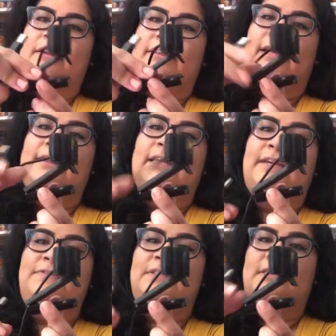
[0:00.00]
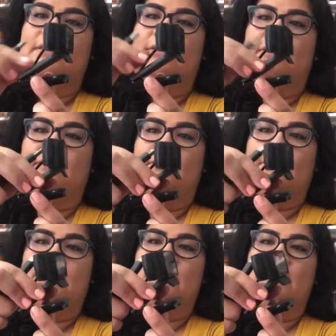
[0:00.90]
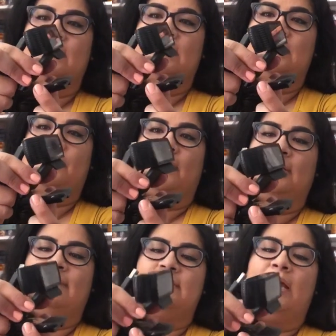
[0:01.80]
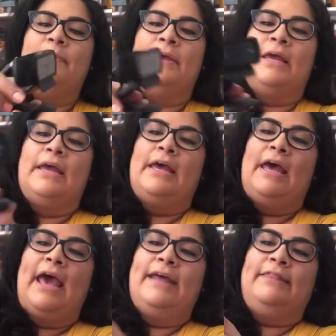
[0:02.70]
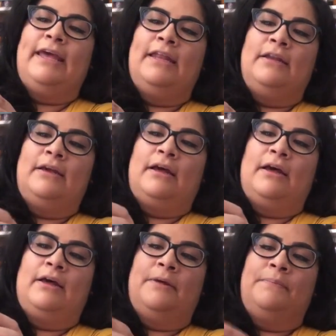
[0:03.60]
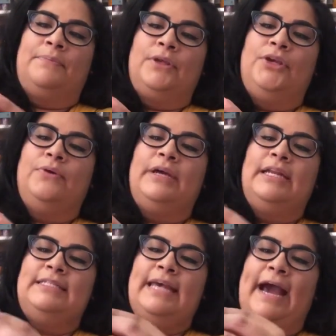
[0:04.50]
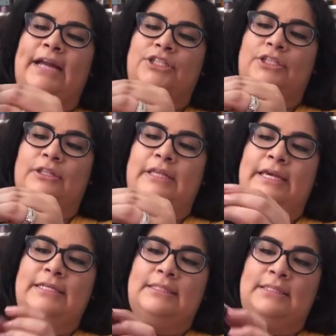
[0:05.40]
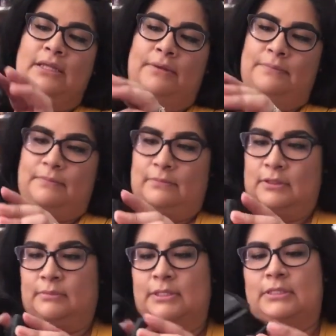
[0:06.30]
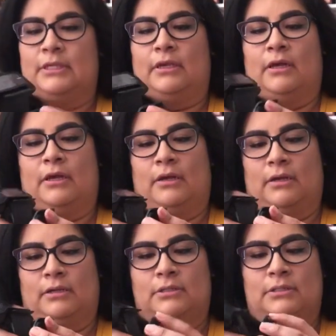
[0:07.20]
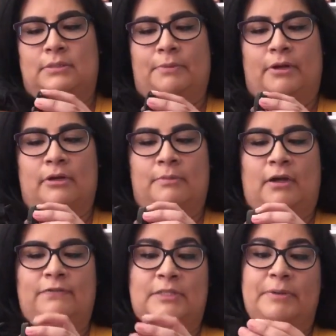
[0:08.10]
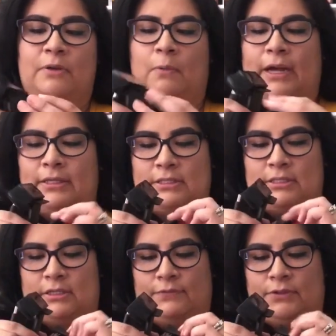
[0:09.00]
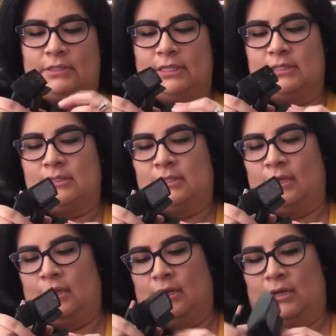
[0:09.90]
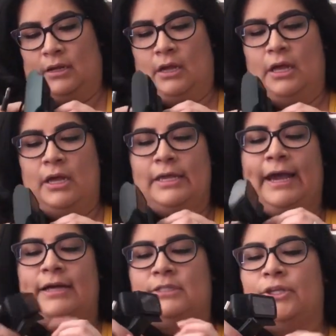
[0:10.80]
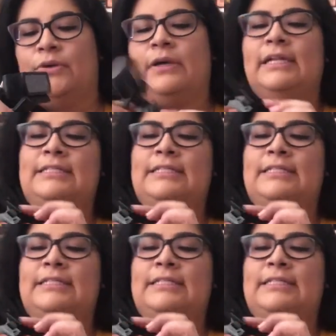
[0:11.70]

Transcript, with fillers: that lifts so that this part lifts up. And then um, you could attach this. Let me see. Does this part come off? It's been a while since I've used this. Yeah, so you could